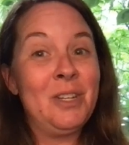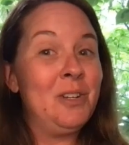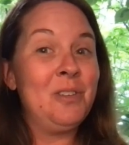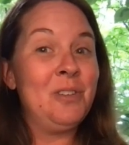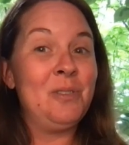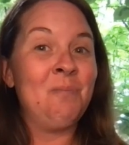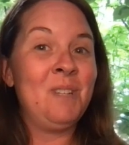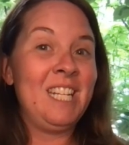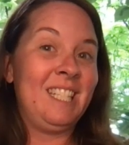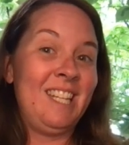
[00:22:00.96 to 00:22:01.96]
to
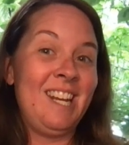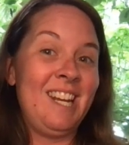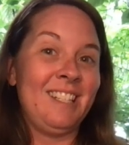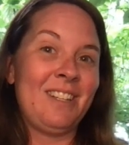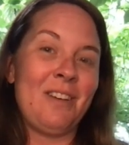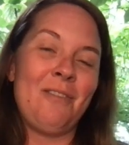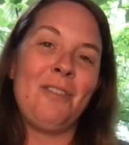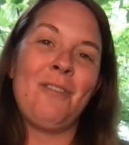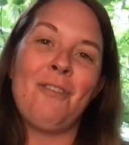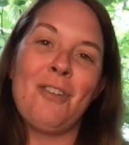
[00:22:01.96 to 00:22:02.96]
DC. So if
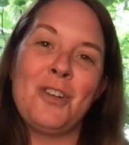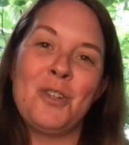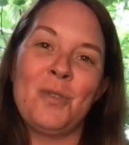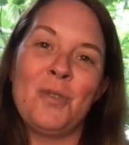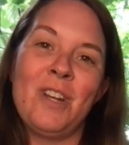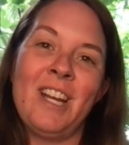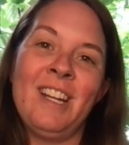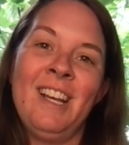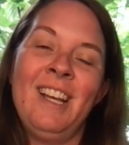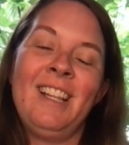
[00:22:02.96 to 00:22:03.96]
you've ever enjoyed
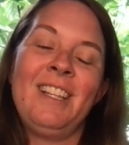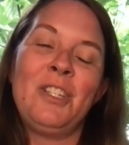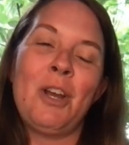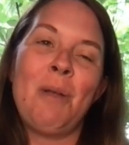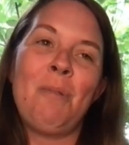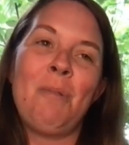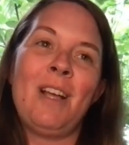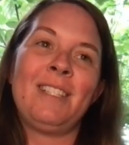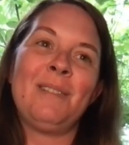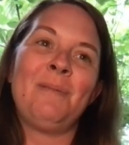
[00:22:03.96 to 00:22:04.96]
the cherry
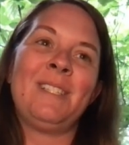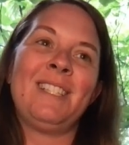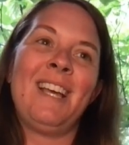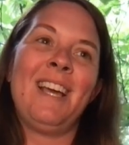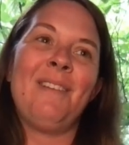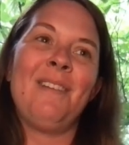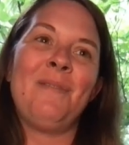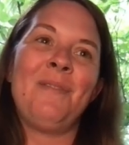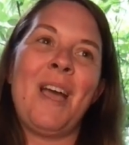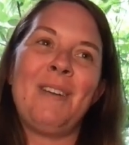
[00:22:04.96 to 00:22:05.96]
blossoms,
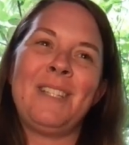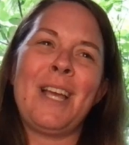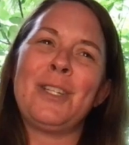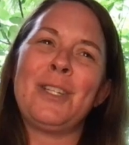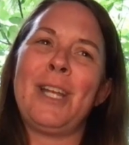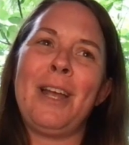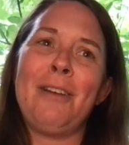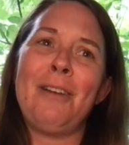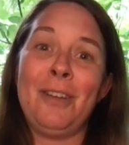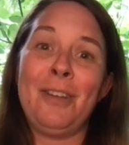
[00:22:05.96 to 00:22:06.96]
um, that was actually
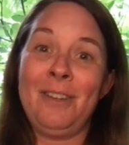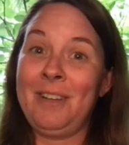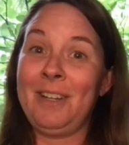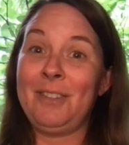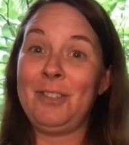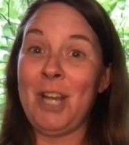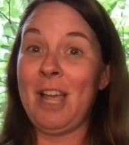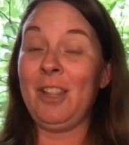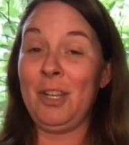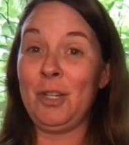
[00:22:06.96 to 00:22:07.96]
kind of a, a
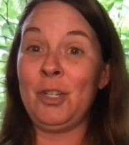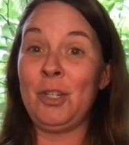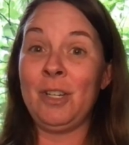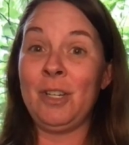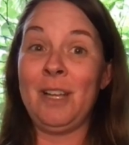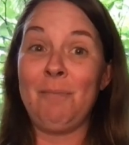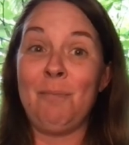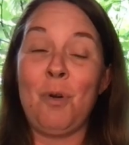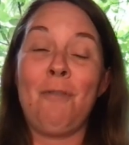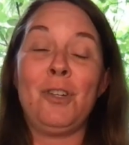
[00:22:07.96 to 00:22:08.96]
challenge, um,
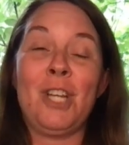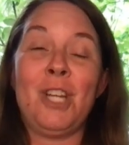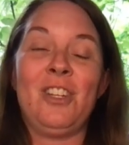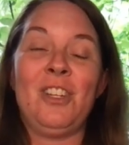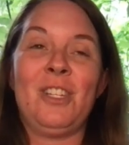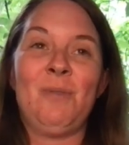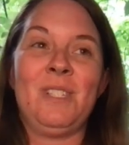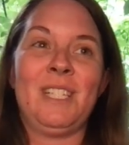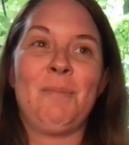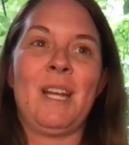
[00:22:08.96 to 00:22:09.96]
more of a challenge than was
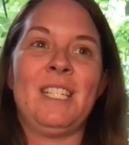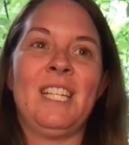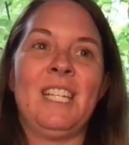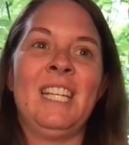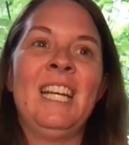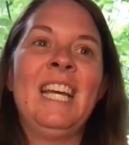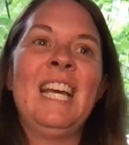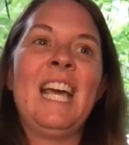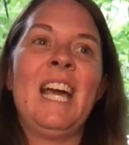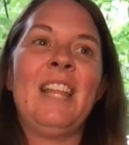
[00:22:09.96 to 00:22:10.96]
expected.
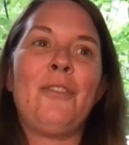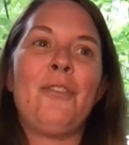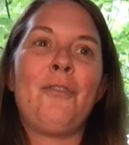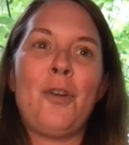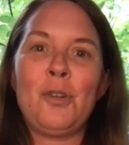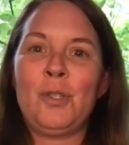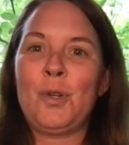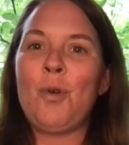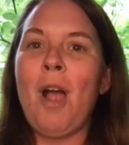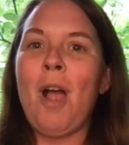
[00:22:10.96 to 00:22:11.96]
Uh, the
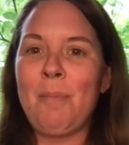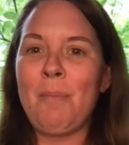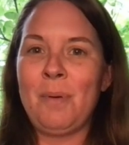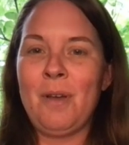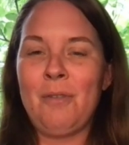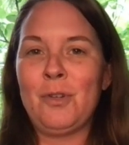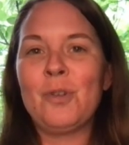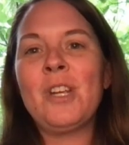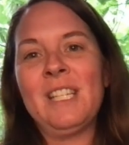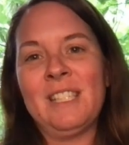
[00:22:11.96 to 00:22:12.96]
first crop of
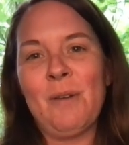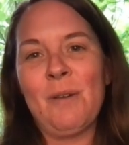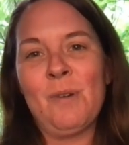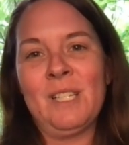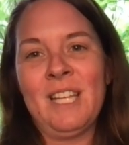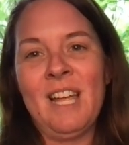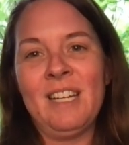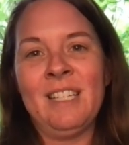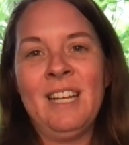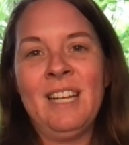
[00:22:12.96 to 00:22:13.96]
trees that were
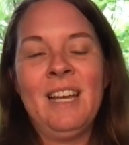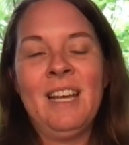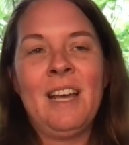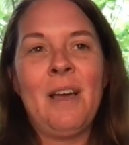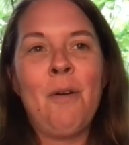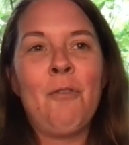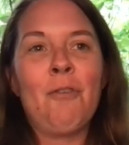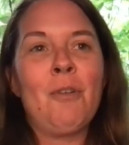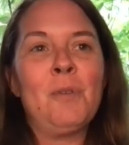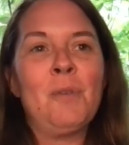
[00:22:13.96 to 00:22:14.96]
sent uh, over
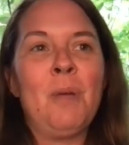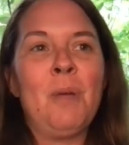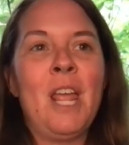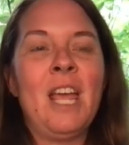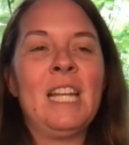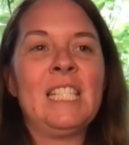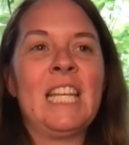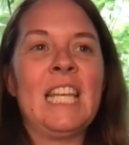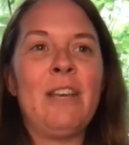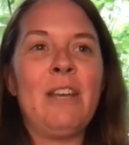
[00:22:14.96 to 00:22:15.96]
from Japan as a
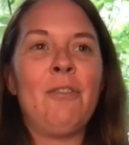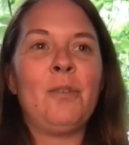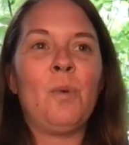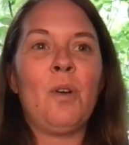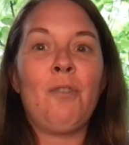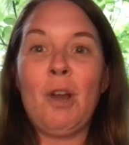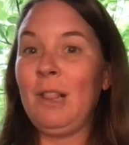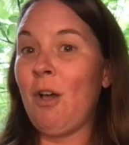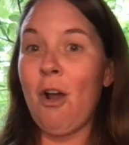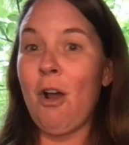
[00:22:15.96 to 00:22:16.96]
gift were
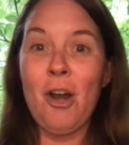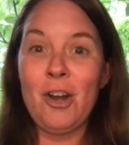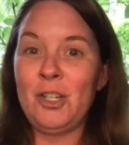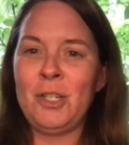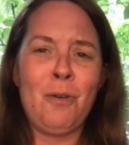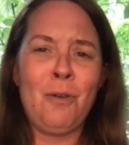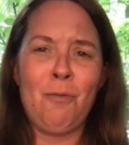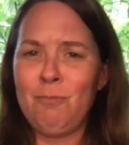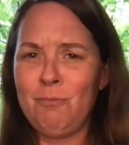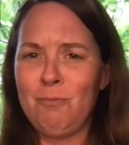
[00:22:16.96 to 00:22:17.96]
very large, you
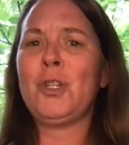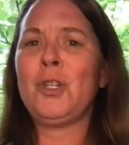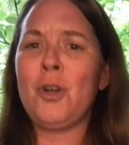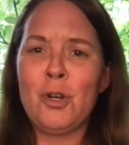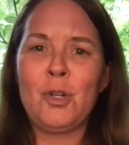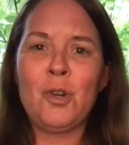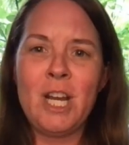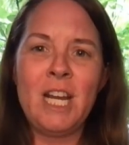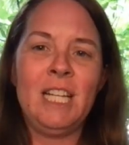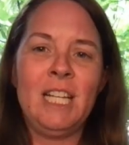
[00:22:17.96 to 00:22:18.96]
know, mature
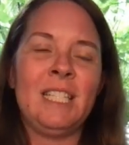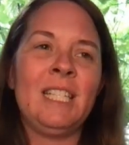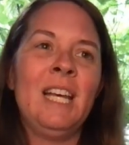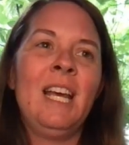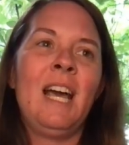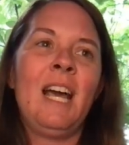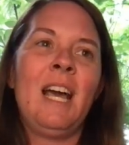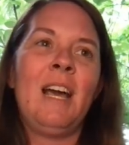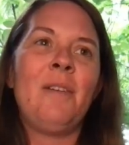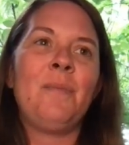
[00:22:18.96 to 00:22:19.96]
trees.
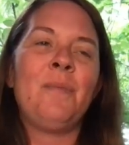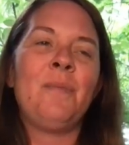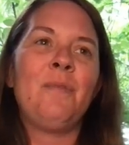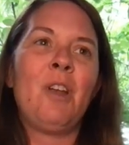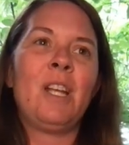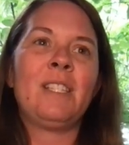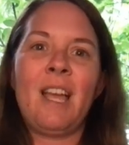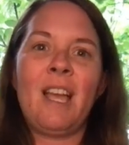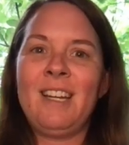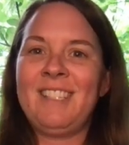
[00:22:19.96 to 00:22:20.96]
Um, very
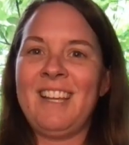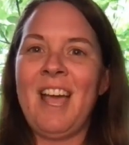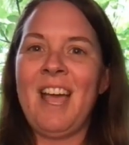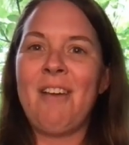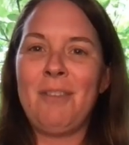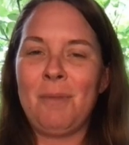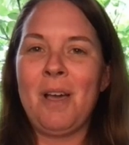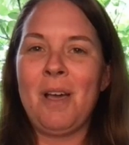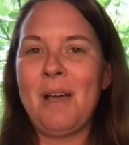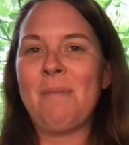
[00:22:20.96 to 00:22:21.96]
excited to have them
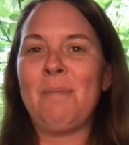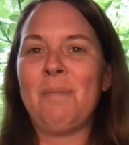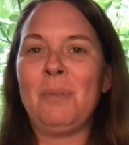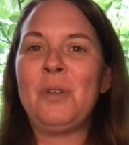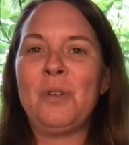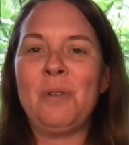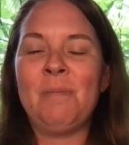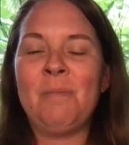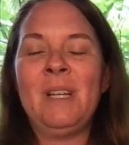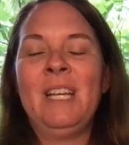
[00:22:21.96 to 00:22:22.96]
come and
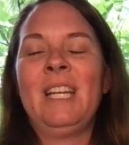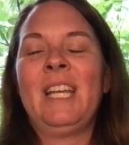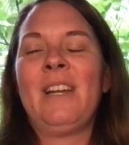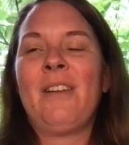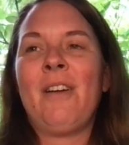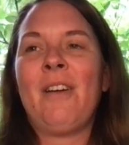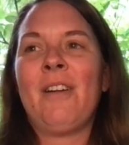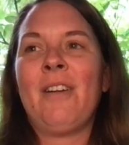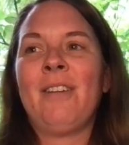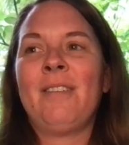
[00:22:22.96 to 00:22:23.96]
bloom in
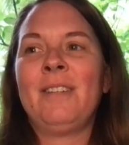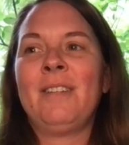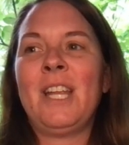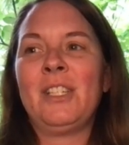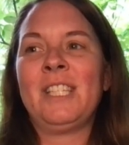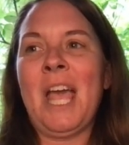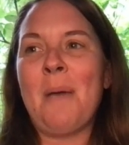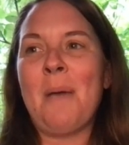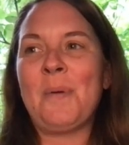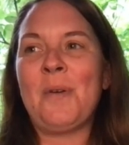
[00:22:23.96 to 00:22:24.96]
our nation's
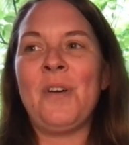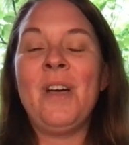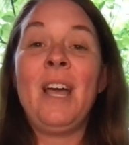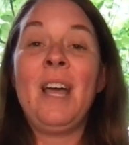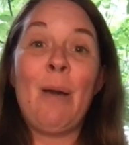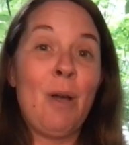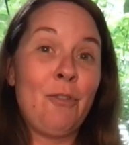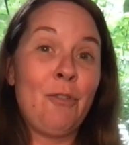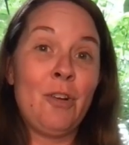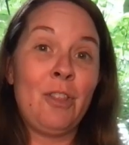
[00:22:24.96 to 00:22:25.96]
capital.
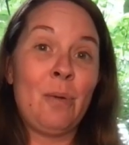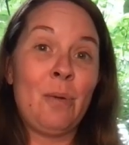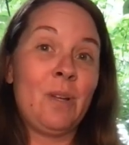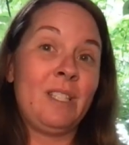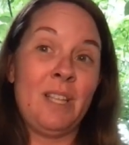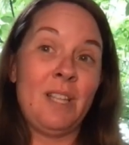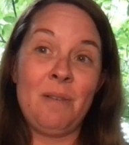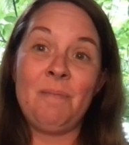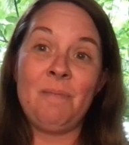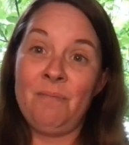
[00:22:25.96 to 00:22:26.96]
However, there was
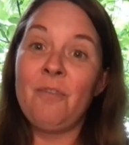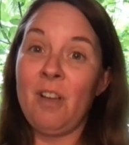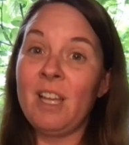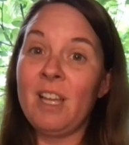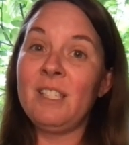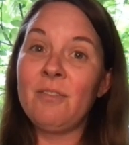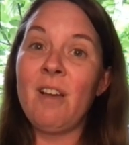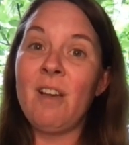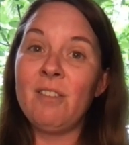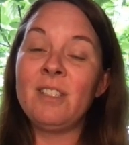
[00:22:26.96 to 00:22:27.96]
some fungus
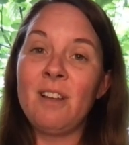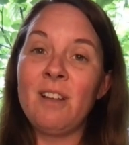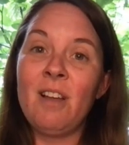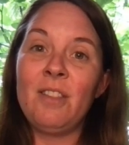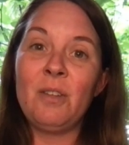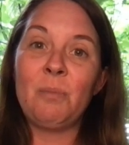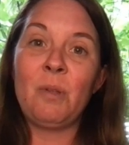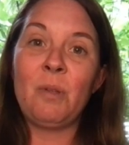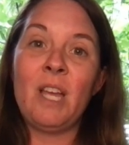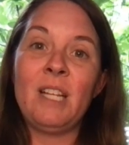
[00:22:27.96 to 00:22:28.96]
found on those
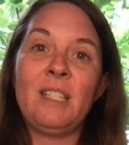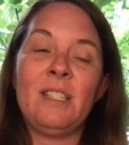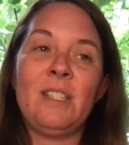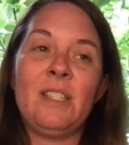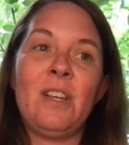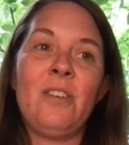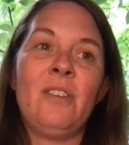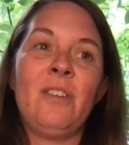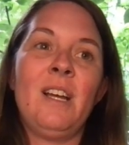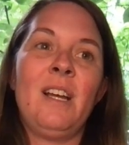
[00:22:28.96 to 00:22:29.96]
plants, and
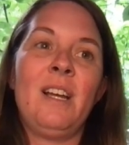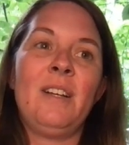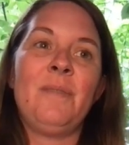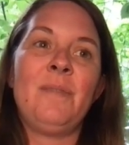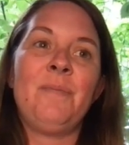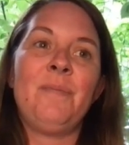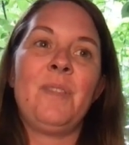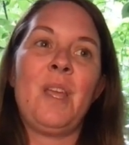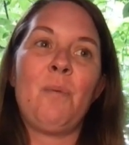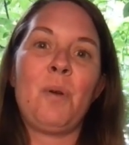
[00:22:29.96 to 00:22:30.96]
so um,
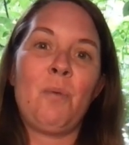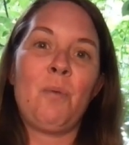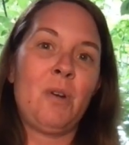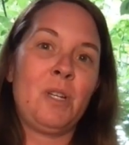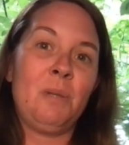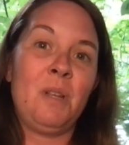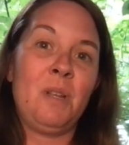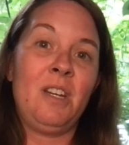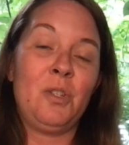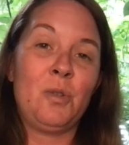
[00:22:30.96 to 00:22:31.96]
they were ordered to
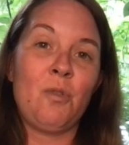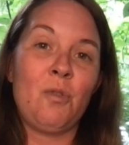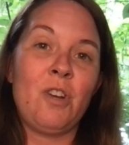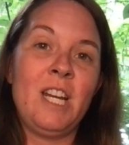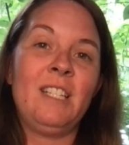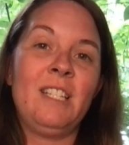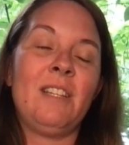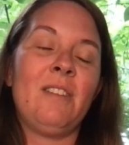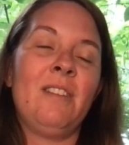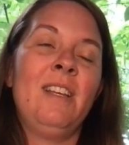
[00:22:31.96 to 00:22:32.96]
be destroyed so
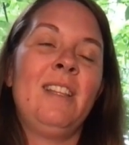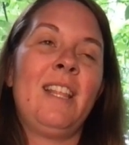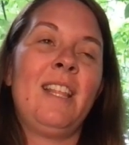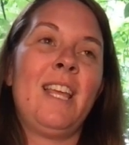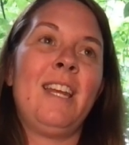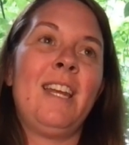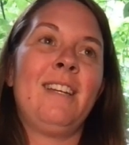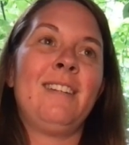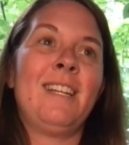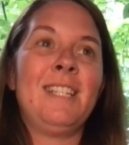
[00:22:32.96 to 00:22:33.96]
that they
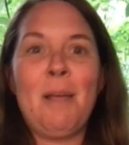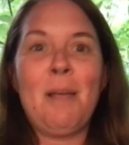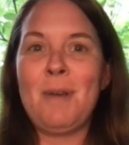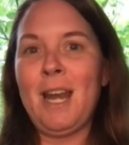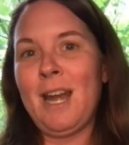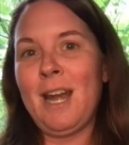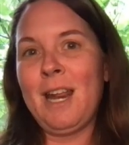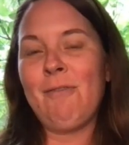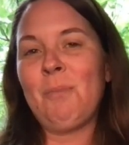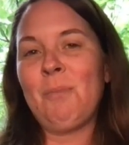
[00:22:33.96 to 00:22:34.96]
didn't contaminate
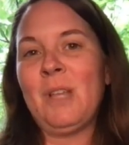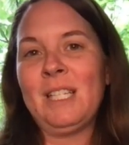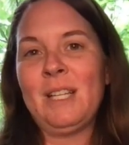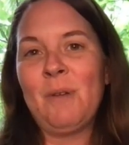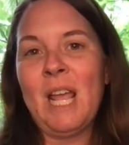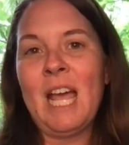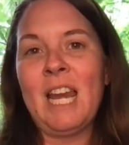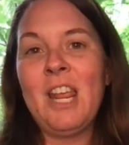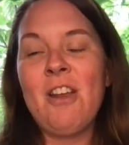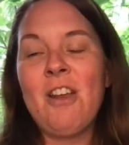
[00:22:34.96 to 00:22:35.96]
any of the plants that we
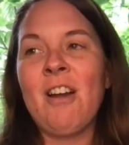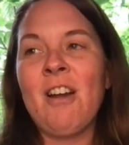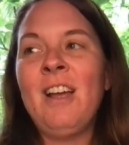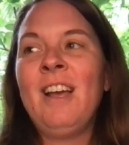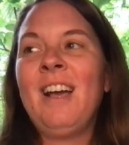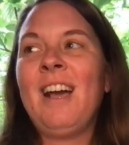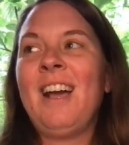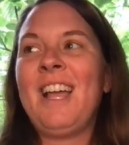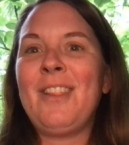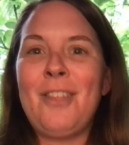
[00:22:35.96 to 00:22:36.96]
had here.
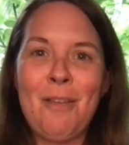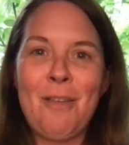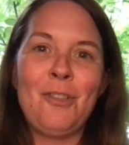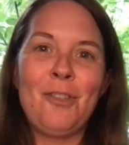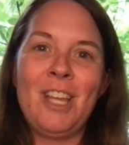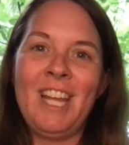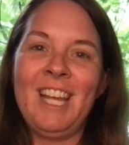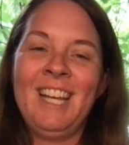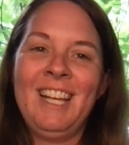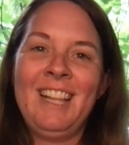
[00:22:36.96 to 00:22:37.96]
Uh, and
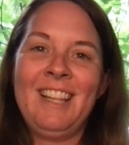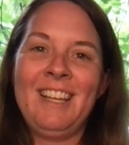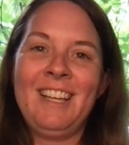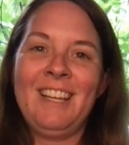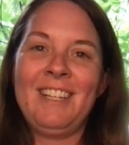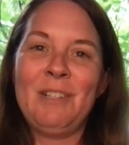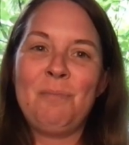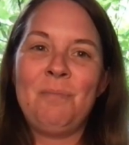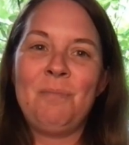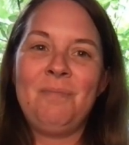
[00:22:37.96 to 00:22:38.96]
thankfully, the